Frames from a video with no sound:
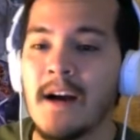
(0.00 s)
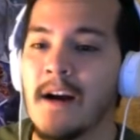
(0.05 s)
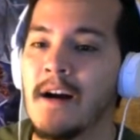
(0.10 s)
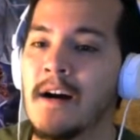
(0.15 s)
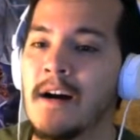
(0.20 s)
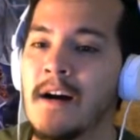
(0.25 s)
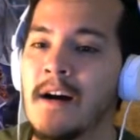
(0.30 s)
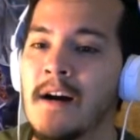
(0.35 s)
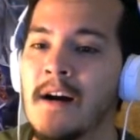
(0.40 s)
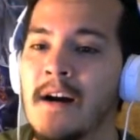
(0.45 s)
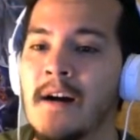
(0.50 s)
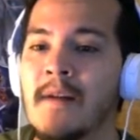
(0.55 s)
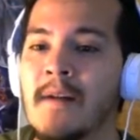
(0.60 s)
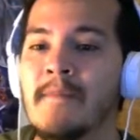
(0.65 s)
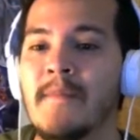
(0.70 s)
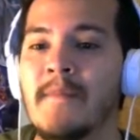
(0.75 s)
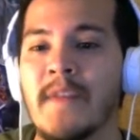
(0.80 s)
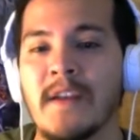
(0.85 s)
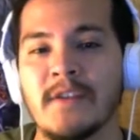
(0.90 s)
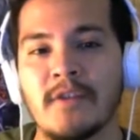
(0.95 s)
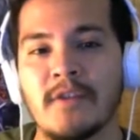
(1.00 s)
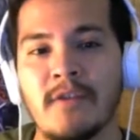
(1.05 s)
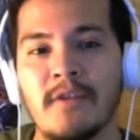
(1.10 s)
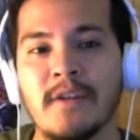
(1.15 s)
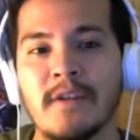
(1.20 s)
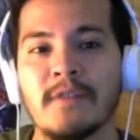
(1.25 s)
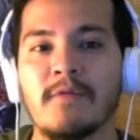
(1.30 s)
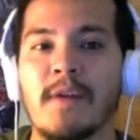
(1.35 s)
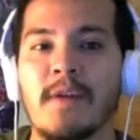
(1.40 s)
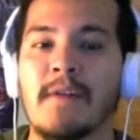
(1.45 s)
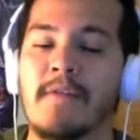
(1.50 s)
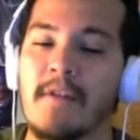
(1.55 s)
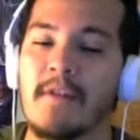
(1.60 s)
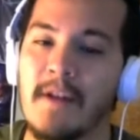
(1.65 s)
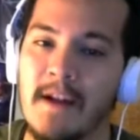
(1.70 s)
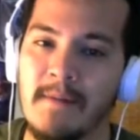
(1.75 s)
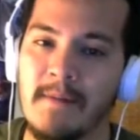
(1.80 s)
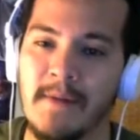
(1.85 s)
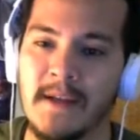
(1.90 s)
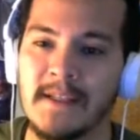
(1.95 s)
Um, as always, we have
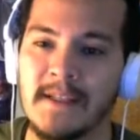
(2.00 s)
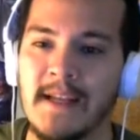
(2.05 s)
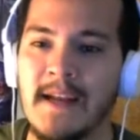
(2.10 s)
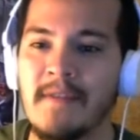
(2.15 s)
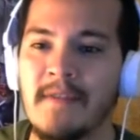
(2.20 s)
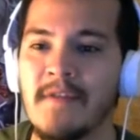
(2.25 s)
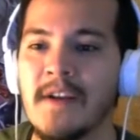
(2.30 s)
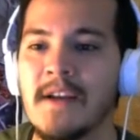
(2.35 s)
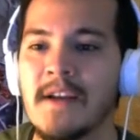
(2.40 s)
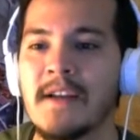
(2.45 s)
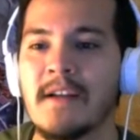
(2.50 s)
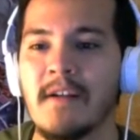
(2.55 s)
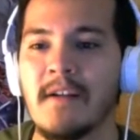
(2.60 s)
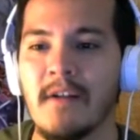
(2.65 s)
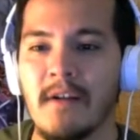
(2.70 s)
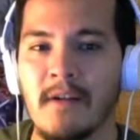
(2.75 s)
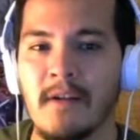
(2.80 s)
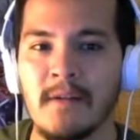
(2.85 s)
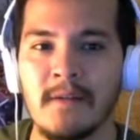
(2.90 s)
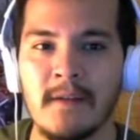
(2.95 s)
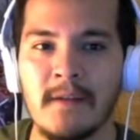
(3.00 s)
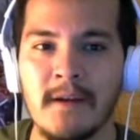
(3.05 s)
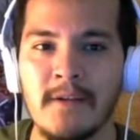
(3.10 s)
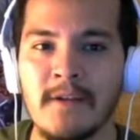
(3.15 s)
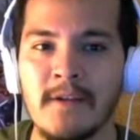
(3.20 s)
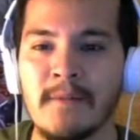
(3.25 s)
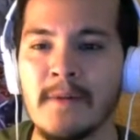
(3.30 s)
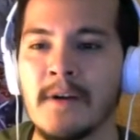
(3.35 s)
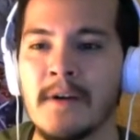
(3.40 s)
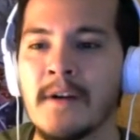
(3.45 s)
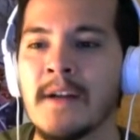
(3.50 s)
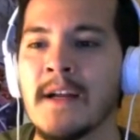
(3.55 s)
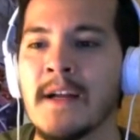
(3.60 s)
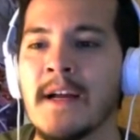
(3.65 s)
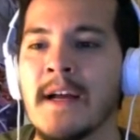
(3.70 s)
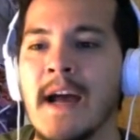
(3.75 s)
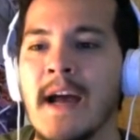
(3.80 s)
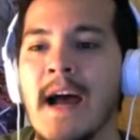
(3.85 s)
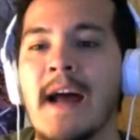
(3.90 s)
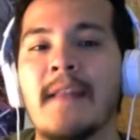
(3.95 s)
our Apex Avian, our Thunderbird,
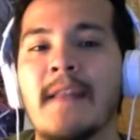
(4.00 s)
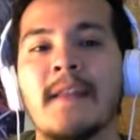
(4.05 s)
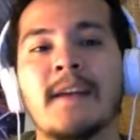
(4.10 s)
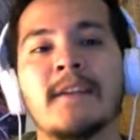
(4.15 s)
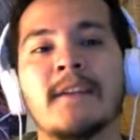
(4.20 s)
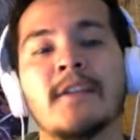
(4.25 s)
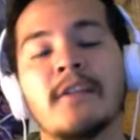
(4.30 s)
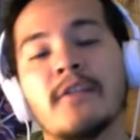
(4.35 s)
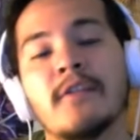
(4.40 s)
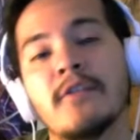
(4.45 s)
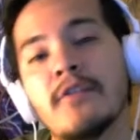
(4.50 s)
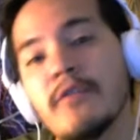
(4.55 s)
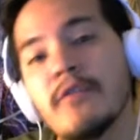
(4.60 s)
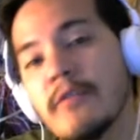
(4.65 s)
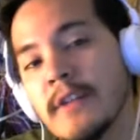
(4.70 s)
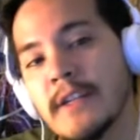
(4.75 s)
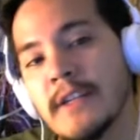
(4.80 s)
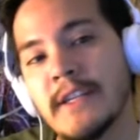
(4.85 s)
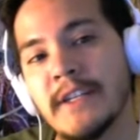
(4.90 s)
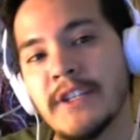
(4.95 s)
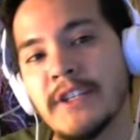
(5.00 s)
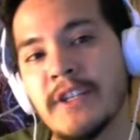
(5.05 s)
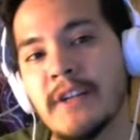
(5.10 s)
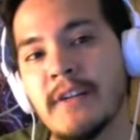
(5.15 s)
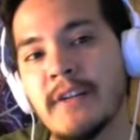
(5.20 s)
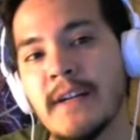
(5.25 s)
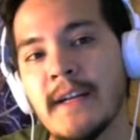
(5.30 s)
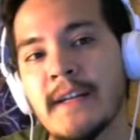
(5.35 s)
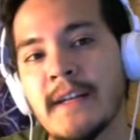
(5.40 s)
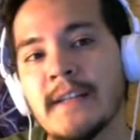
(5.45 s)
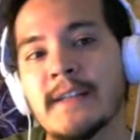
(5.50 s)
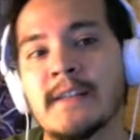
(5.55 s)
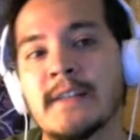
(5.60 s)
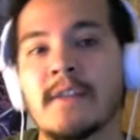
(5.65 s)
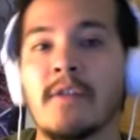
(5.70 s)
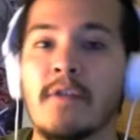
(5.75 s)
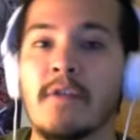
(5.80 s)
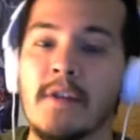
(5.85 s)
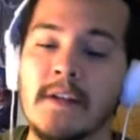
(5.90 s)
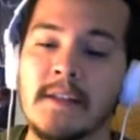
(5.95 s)
and then the new addition is
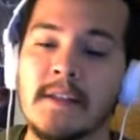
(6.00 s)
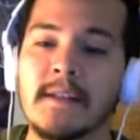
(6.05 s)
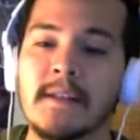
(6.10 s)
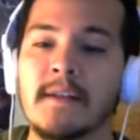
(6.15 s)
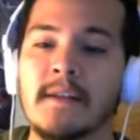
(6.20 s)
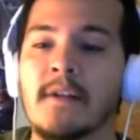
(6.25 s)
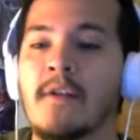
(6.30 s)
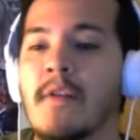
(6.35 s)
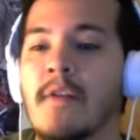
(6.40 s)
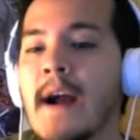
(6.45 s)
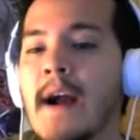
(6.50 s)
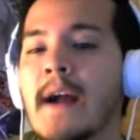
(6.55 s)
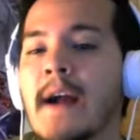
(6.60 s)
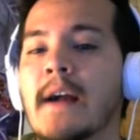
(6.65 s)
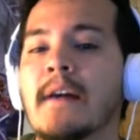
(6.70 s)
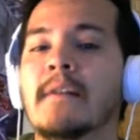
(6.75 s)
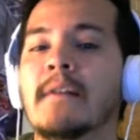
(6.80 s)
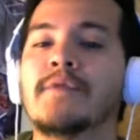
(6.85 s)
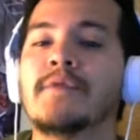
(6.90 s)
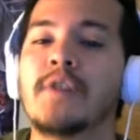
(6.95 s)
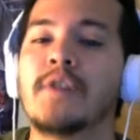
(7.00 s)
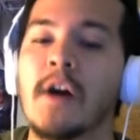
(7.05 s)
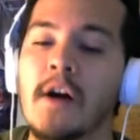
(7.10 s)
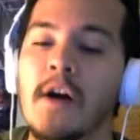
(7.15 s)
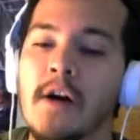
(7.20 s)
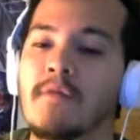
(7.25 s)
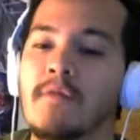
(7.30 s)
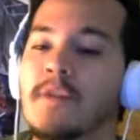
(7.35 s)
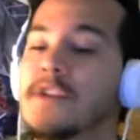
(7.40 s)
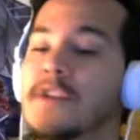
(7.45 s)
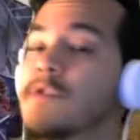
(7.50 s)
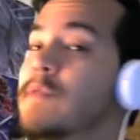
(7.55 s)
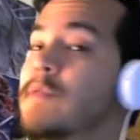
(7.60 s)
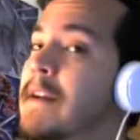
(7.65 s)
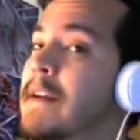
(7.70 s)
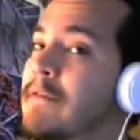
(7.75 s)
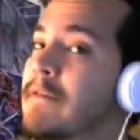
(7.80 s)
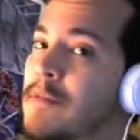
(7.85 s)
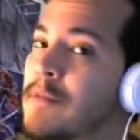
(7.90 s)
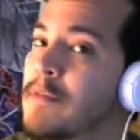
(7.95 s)
Chris the Crack of Dawn, which we
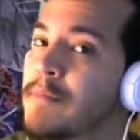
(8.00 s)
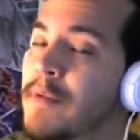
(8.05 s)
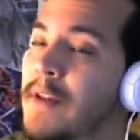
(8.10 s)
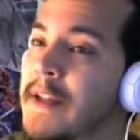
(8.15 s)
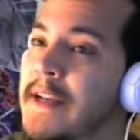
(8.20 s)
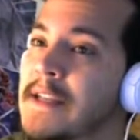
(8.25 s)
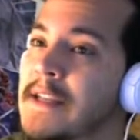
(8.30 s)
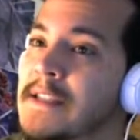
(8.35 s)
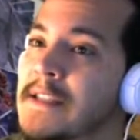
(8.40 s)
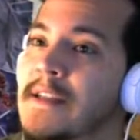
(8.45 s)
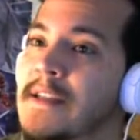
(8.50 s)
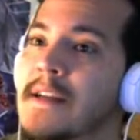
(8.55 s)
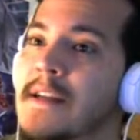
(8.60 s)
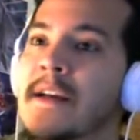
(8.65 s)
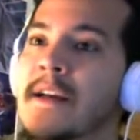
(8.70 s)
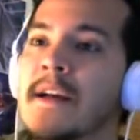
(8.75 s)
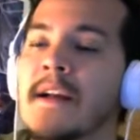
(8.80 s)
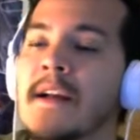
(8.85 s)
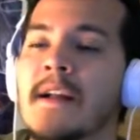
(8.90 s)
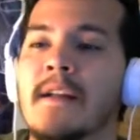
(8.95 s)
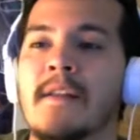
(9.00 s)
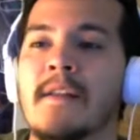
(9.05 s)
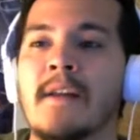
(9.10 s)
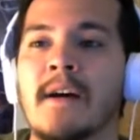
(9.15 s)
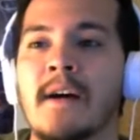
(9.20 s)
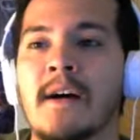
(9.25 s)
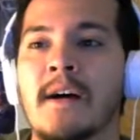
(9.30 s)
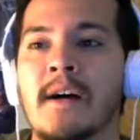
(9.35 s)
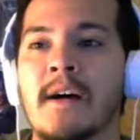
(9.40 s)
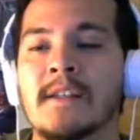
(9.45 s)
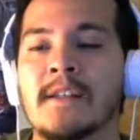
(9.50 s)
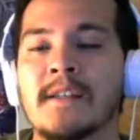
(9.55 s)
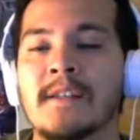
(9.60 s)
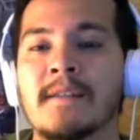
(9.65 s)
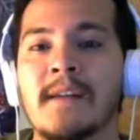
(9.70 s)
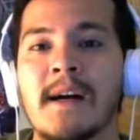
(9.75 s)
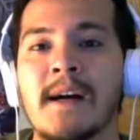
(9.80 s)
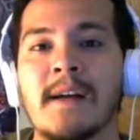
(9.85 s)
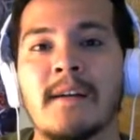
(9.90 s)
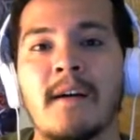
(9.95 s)
have replaced the
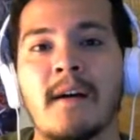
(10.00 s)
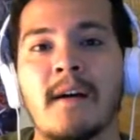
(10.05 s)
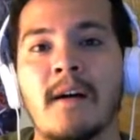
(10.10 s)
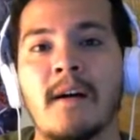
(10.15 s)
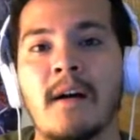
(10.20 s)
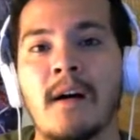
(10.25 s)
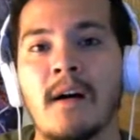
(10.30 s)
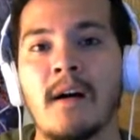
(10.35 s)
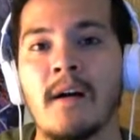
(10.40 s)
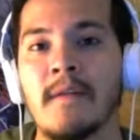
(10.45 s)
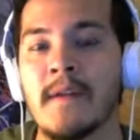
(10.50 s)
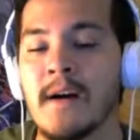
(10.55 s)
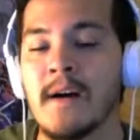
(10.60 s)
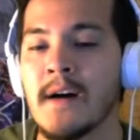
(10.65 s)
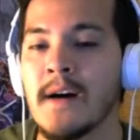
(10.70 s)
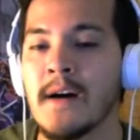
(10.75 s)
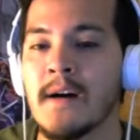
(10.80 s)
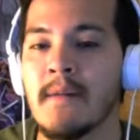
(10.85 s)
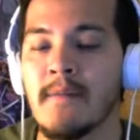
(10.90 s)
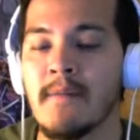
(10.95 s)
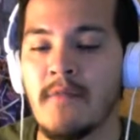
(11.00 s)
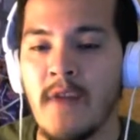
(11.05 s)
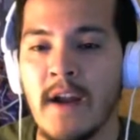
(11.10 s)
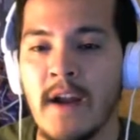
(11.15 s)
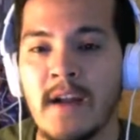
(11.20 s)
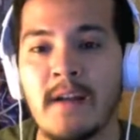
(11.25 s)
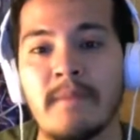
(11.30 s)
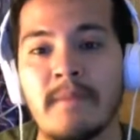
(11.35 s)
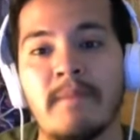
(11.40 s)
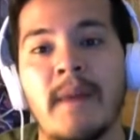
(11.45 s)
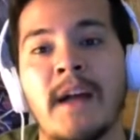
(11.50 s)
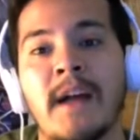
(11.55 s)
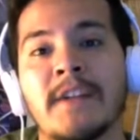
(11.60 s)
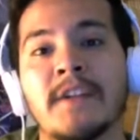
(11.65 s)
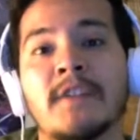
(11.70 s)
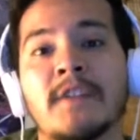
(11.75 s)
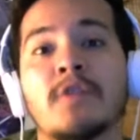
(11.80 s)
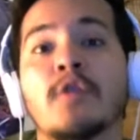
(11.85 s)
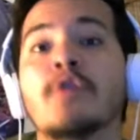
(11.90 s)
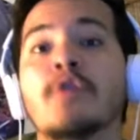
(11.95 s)
slot of um,
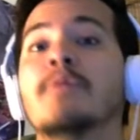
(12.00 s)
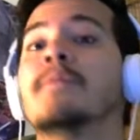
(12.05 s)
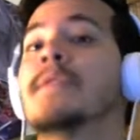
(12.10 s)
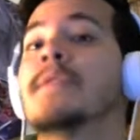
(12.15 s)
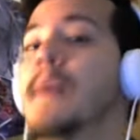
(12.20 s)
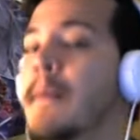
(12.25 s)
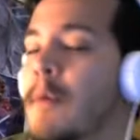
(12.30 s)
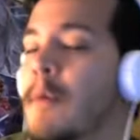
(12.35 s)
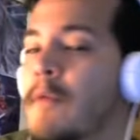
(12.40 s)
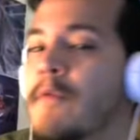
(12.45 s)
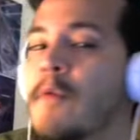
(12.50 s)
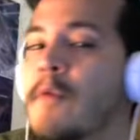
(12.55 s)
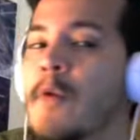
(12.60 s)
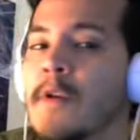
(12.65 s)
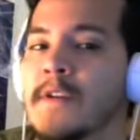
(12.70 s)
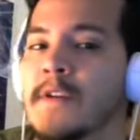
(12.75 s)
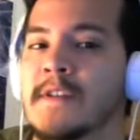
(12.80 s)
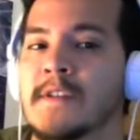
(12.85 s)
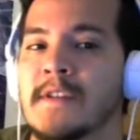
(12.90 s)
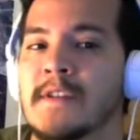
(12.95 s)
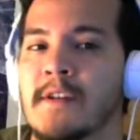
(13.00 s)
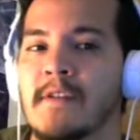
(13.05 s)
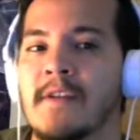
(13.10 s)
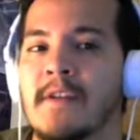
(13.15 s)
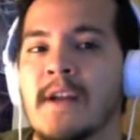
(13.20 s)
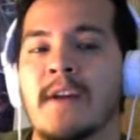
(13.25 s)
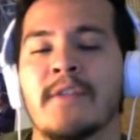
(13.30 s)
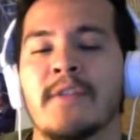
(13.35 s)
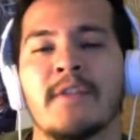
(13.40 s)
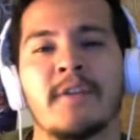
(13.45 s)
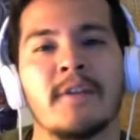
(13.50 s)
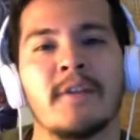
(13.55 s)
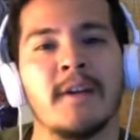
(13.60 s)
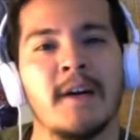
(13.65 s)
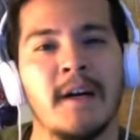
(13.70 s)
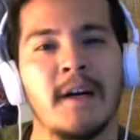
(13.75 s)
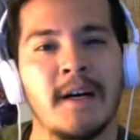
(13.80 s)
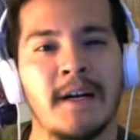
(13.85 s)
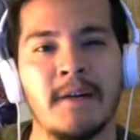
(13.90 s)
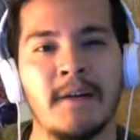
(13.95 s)
Rank-Up-Magic Doom Double Force. So another
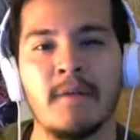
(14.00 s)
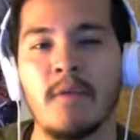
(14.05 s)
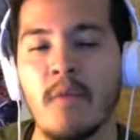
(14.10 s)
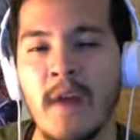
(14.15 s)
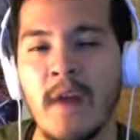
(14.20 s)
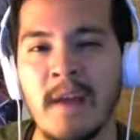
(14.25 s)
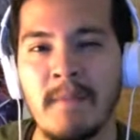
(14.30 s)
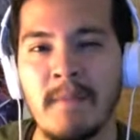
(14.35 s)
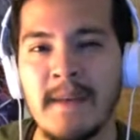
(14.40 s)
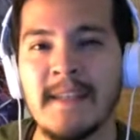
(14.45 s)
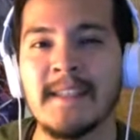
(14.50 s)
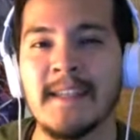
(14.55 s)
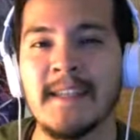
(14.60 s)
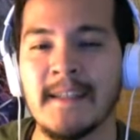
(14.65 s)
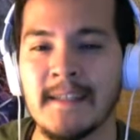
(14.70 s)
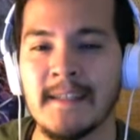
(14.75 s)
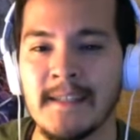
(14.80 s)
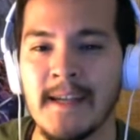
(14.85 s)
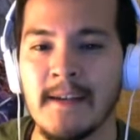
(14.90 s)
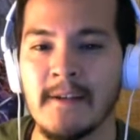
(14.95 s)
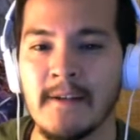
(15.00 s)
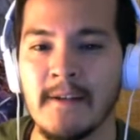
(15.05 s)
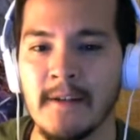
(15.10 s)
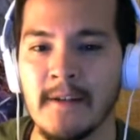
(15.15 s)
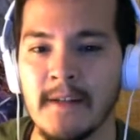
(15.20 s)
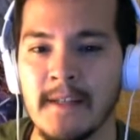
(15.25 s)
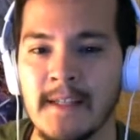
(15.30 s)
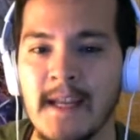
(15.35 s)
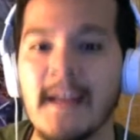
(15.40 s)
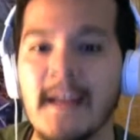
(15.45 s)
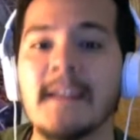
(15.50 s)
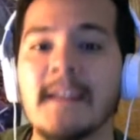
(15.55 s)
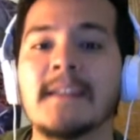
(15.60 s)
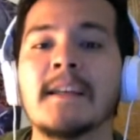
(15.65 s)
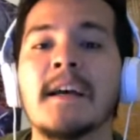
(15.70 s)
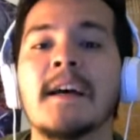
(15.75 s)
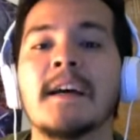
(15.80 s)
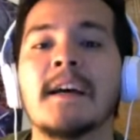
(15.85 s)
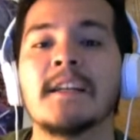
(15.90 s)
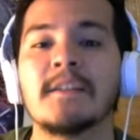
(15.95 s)
uh, Wing Beast extender in this case.